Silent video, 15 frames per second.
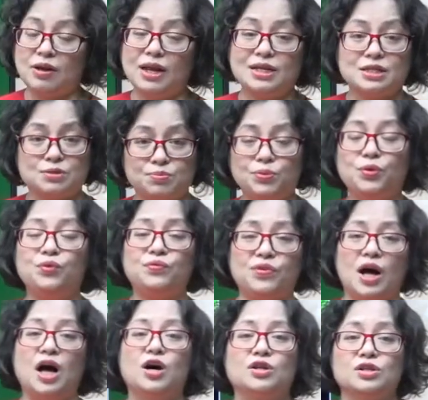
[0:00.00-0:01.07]
let's move
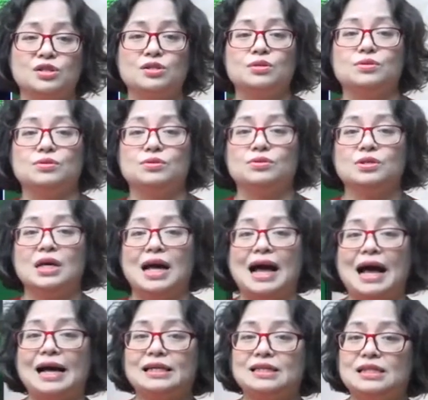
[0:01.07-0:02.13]
on to
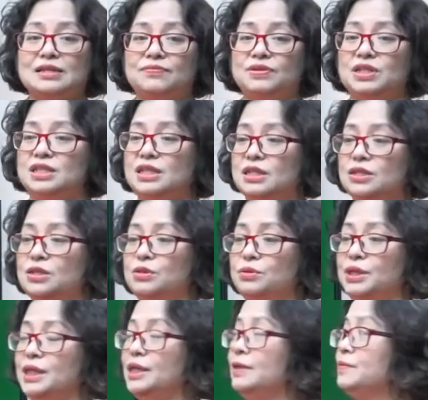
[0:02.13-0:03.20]
activity
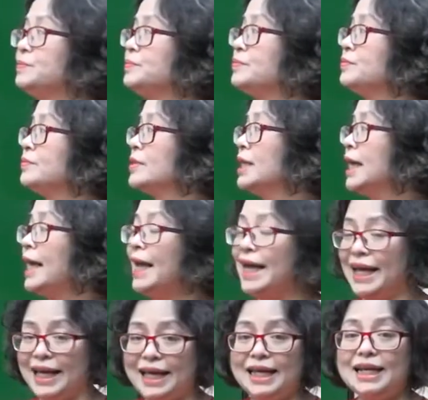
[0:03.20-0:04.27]
3.
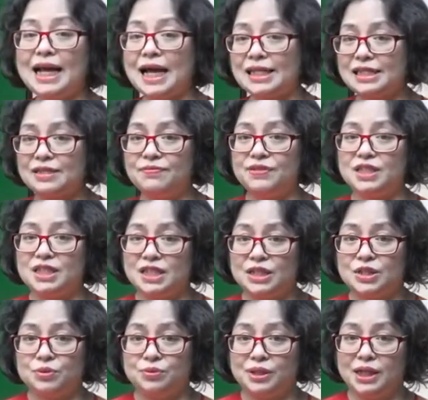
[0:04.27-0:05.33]
In activity
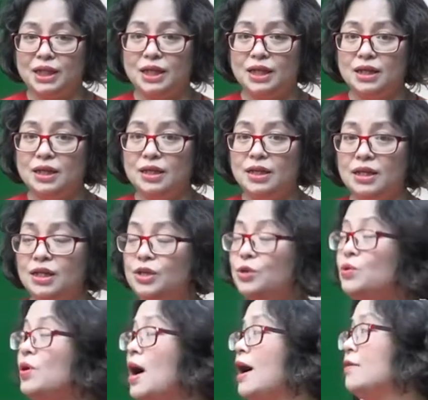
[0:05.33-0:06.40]
3,
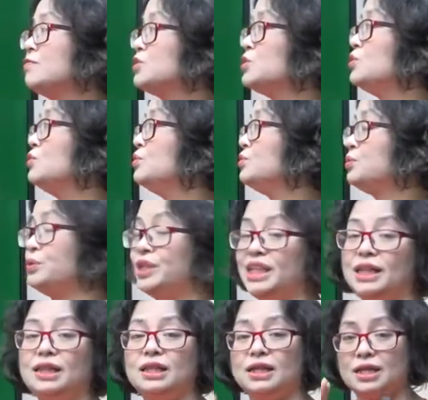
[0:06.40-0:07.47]
you have to read
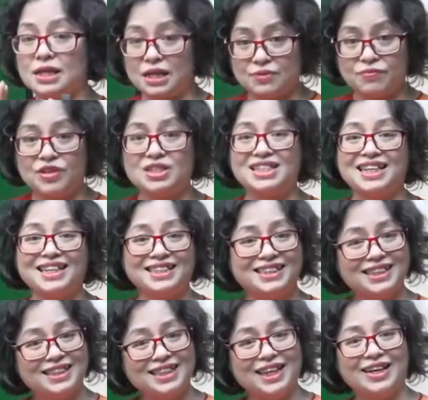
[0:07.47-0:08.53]
the
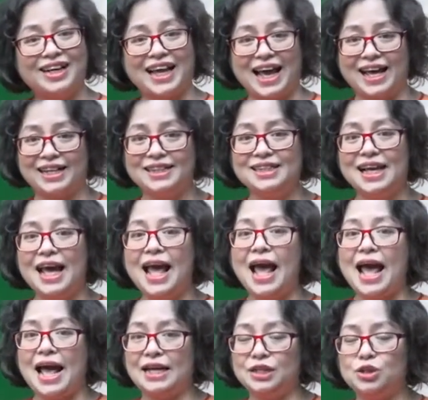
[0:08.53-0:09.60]
conversation again
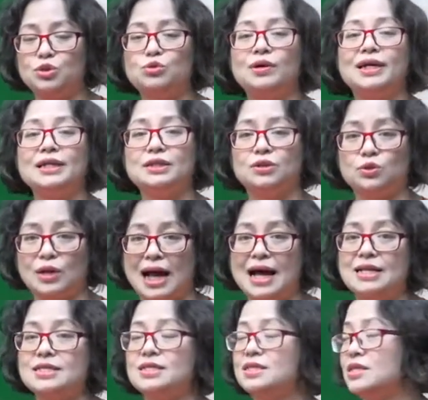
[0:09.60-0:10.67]
and try to
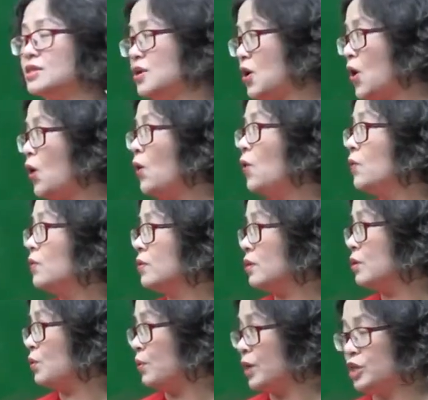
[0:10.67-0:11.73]
answer all
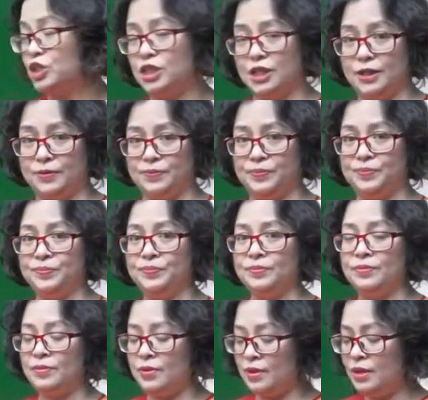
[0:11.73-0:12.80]
the questions.
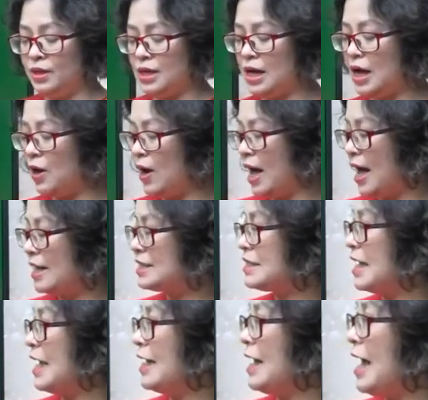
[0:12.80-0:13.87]
Ask
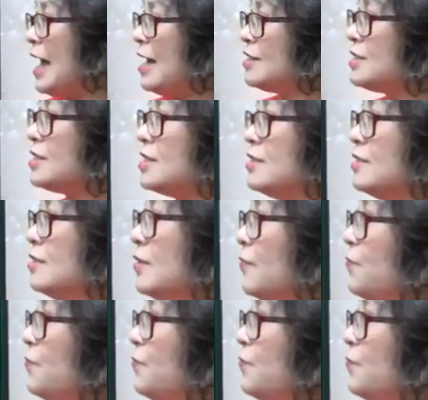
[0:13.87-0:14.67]
and answer the